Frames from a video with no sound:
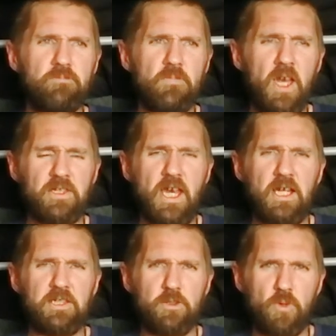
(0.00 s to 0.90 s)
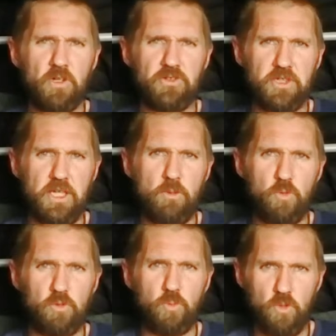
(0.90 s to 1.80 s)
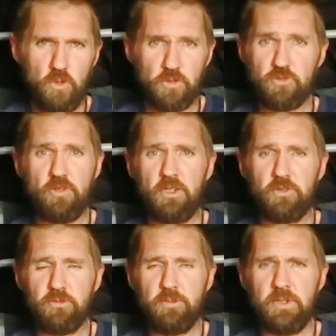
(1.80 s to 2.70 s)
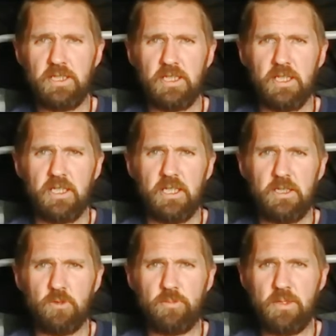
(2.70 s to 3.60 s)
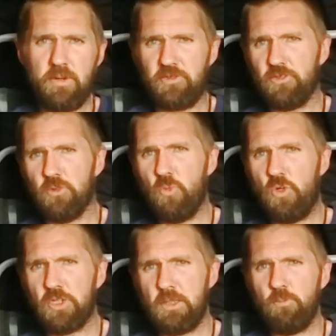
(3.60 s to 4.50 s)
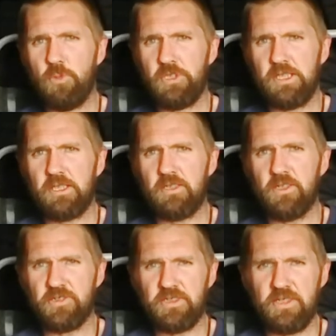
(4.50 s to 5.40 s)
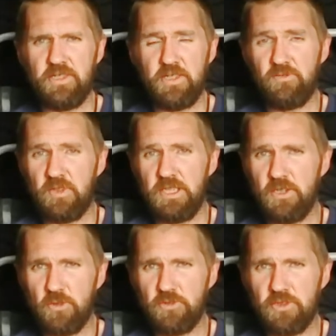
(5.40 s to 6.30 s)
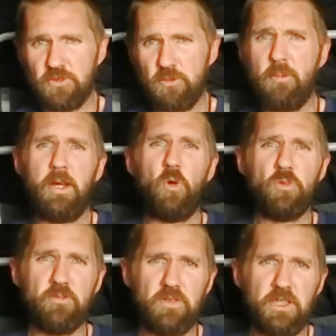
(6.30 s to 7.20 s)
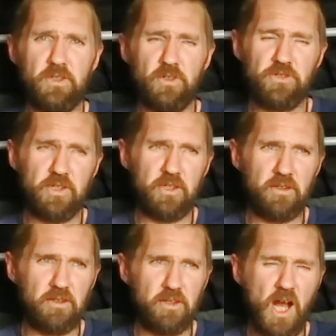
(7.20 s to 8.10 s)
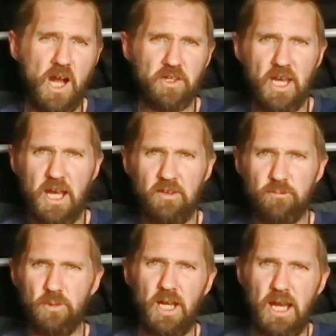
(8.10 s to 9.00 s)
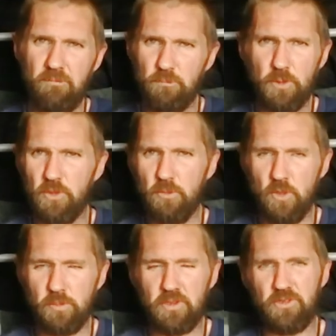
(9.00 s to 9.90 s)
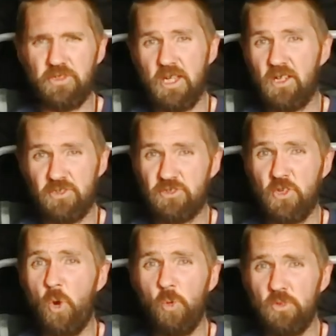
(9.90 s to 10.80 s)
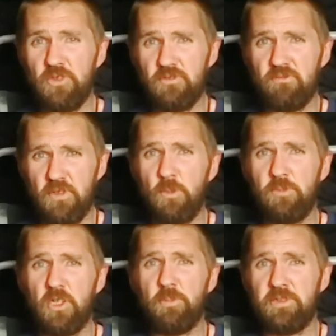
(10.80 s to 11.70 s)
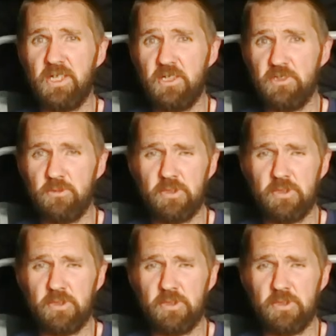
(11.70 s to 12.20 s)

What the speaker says: And the idea was that he would walk trails with me. He would be my sort of walking buddy as I did these videos. Some of my older videos that are archived, but I haven't put them up because they are just old and filmed on a potato.